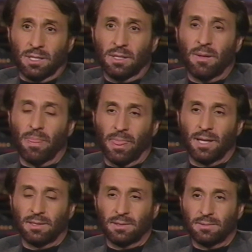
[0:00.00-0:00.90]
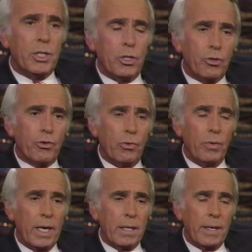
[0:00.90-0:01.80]
But let me ask you if this is true,
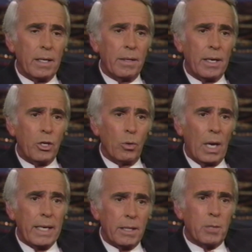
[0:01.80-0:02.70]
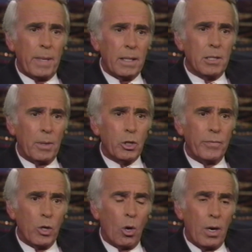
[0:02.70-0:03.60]
that, that, that you like to spend as much of
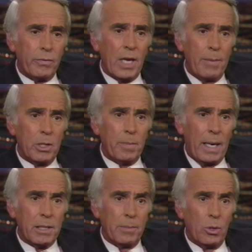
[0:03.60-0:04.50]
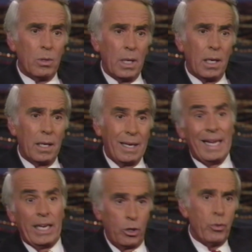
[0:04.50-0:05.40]
your off time as possible uh,
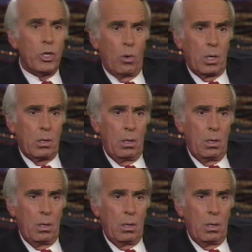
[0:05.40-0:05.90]
in New York.